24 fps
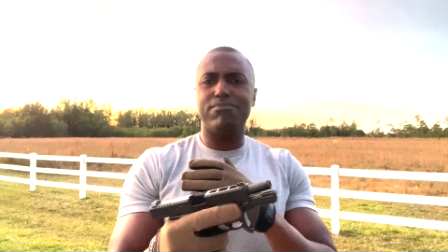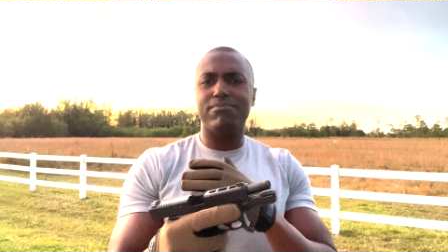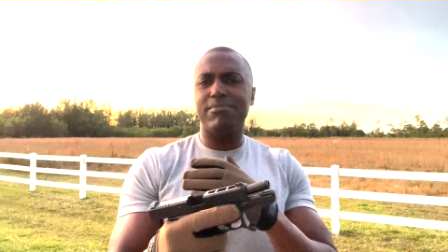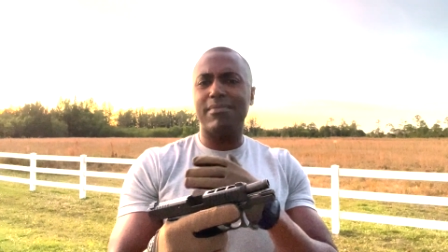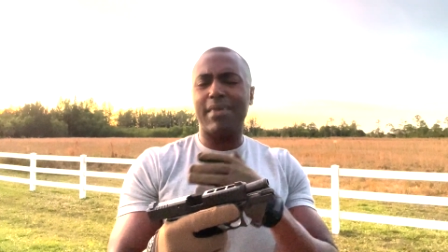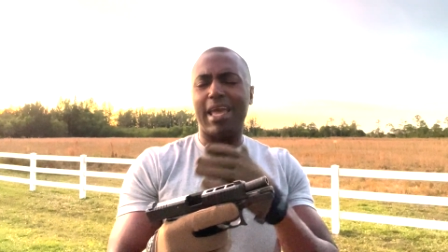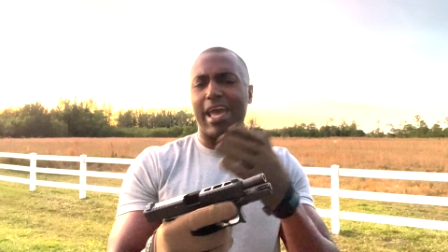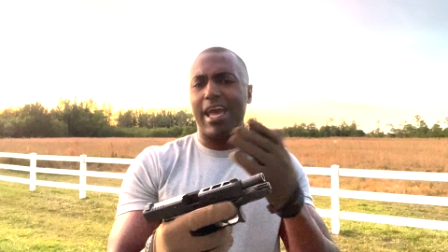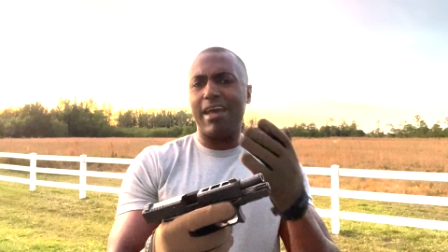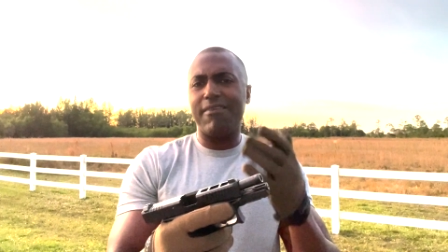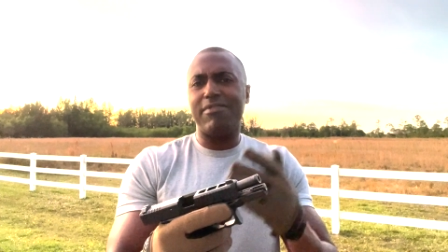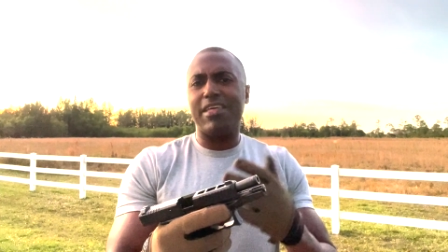
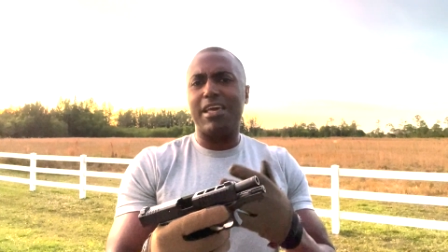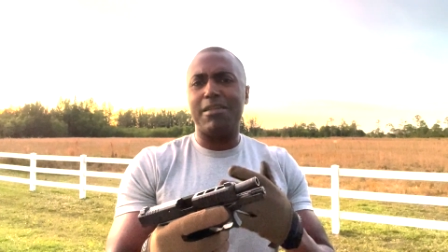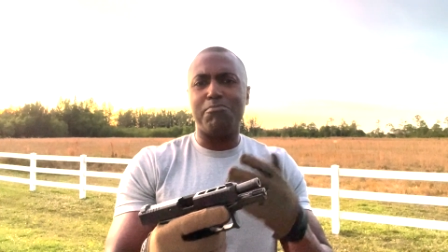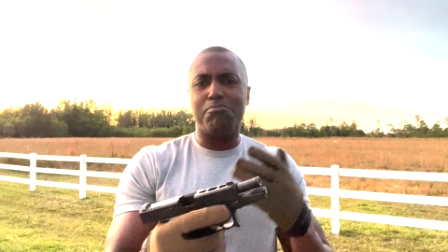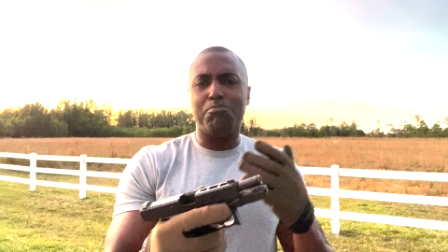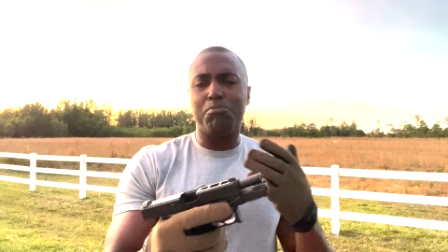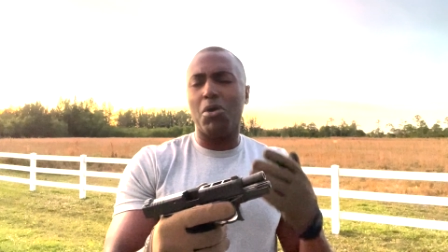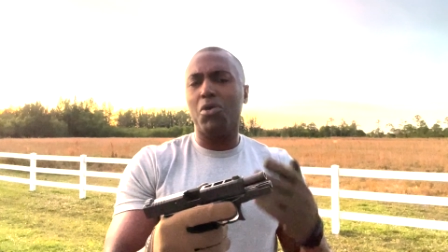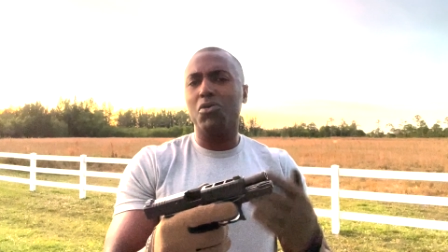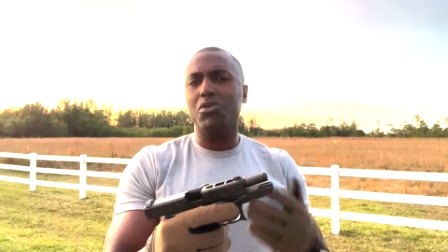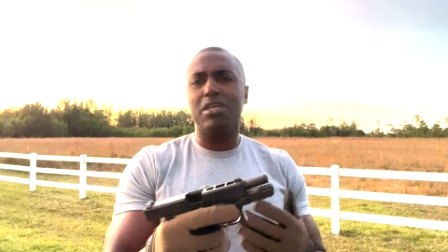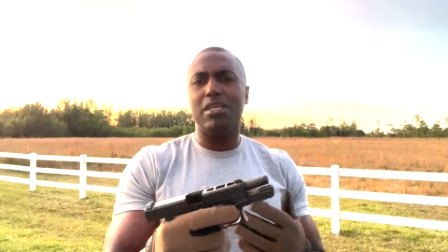have
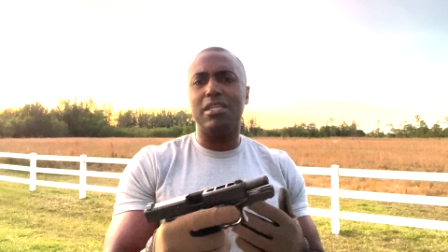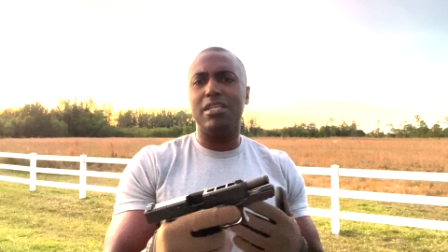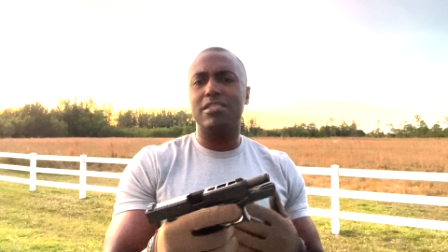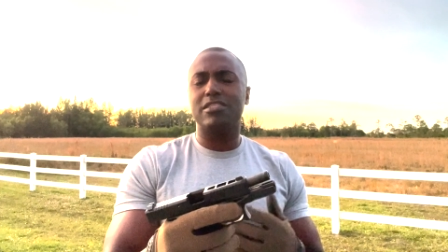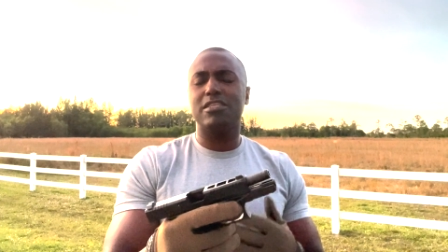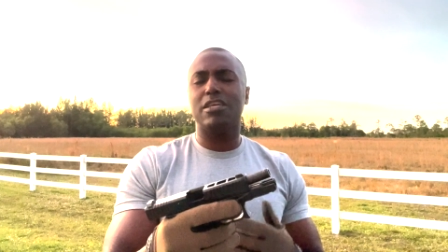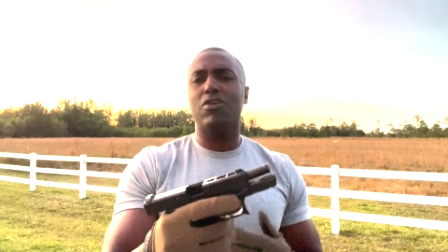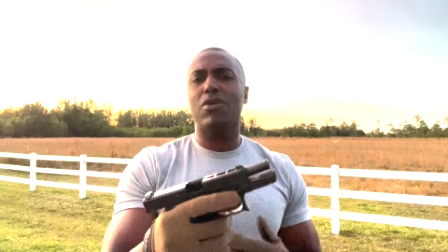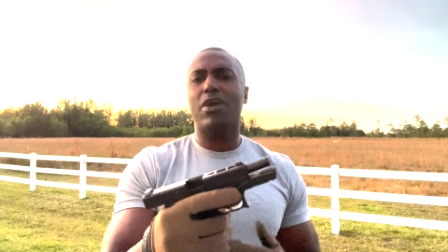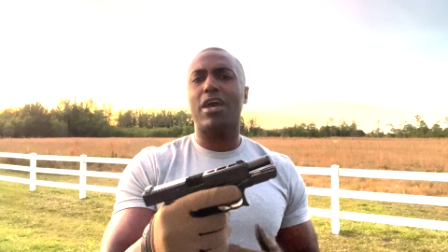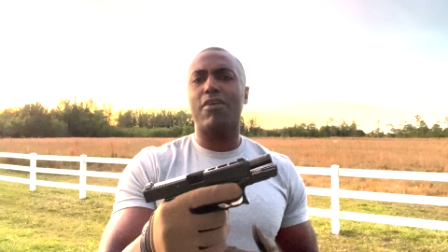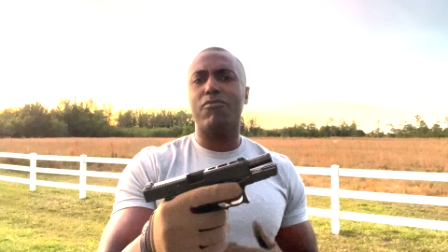that bulkiness
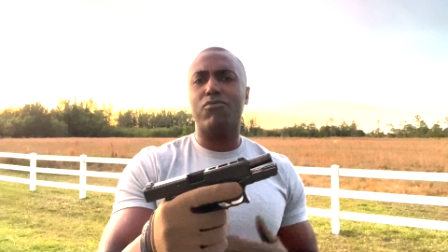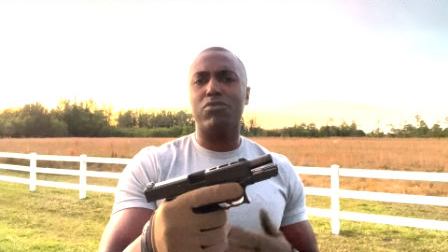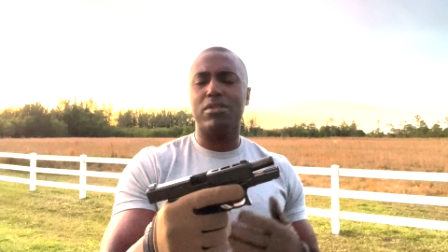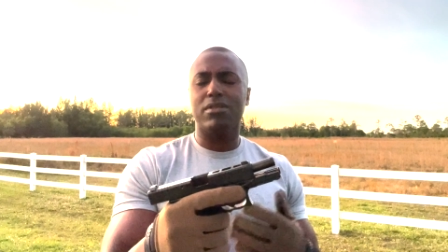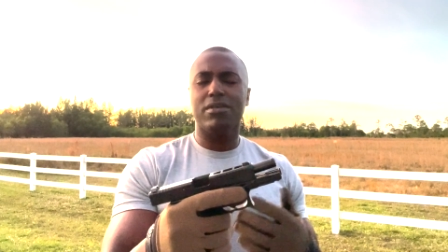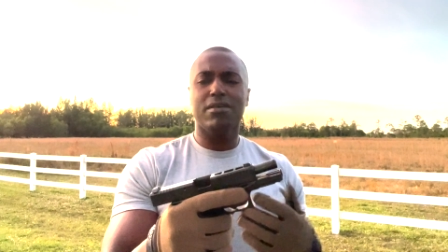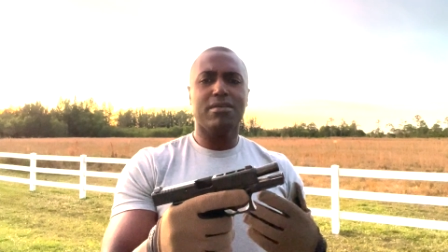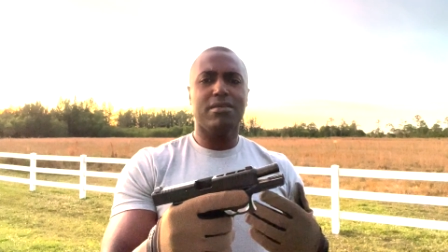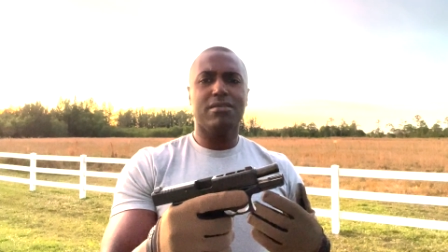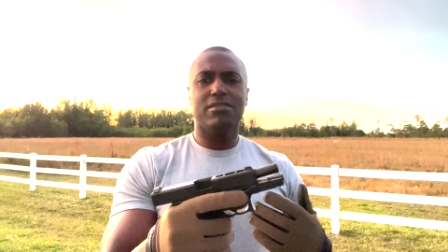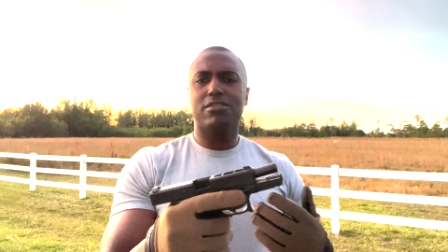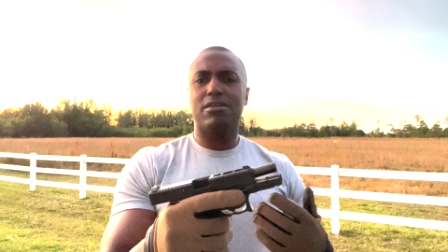that you have with
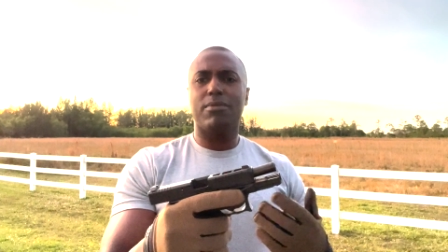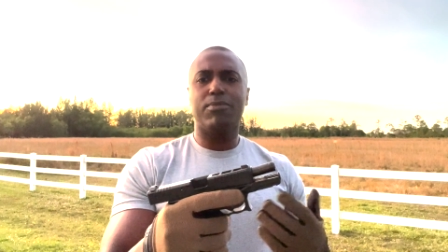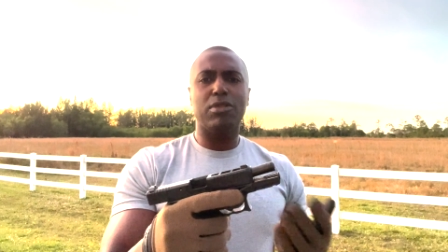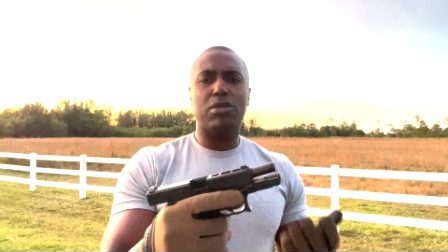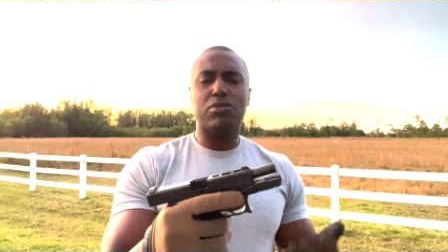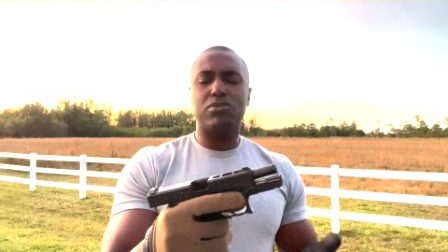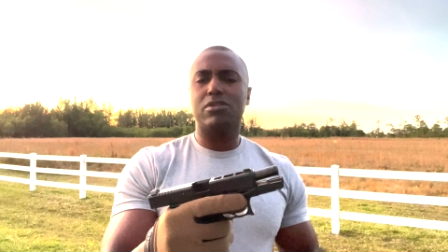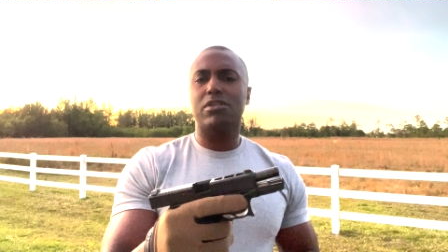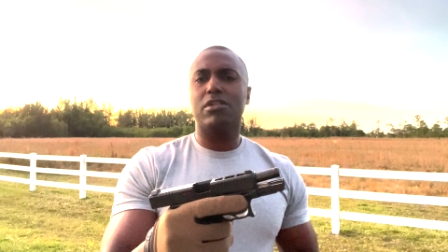some of those